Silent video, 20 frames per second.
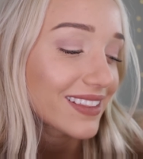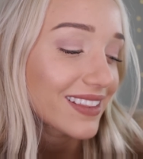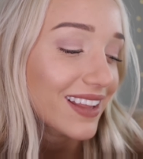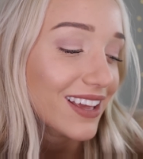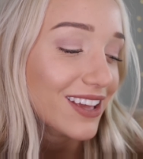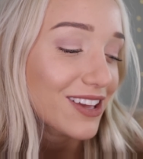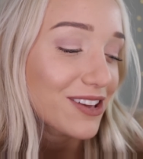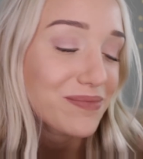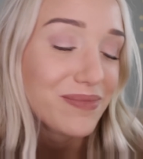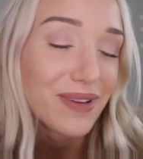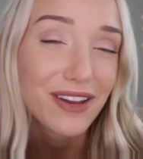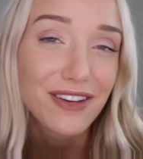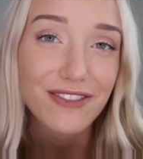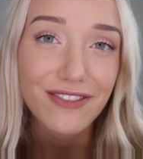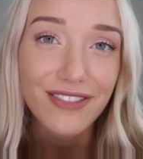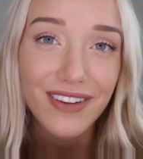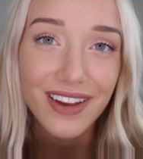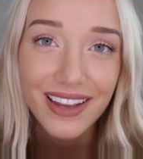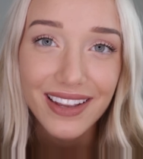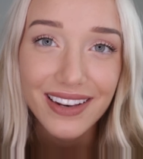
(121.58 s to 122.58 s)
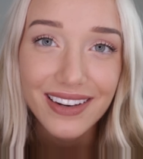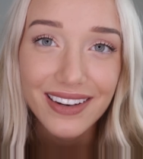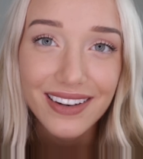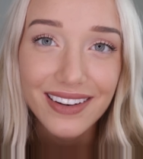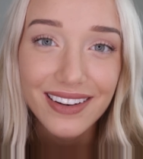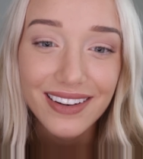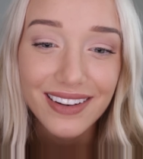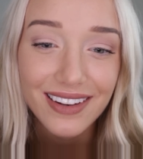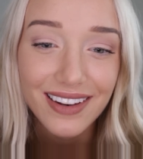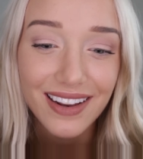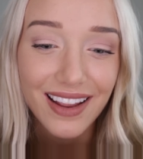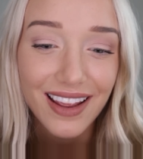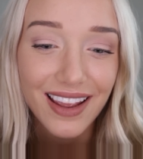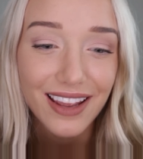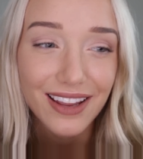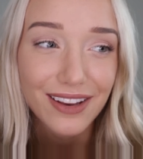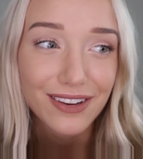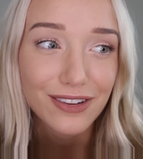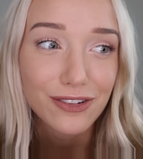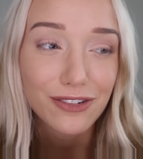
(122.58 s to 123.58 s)
that you might find
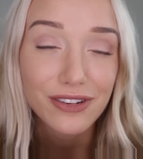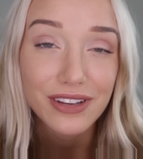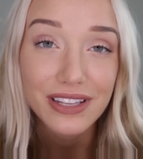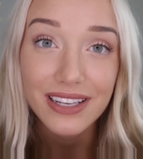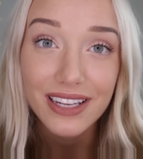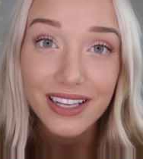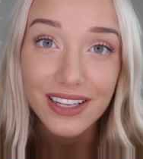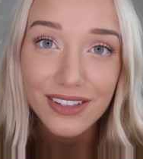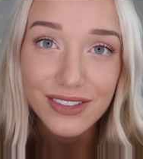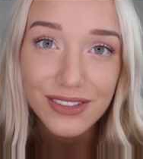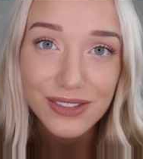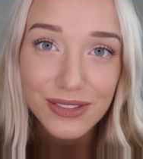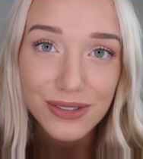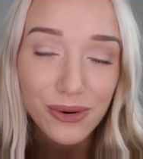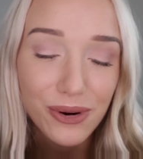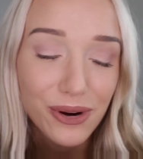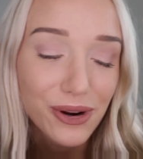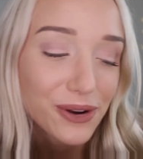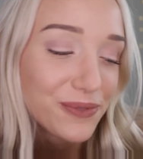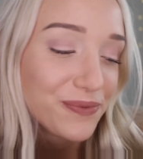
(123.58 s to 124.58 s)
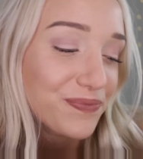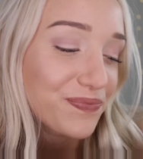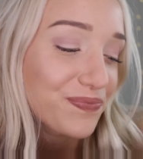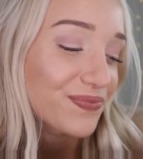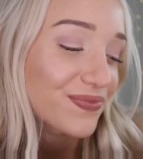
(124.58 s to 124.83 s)
at a retail store.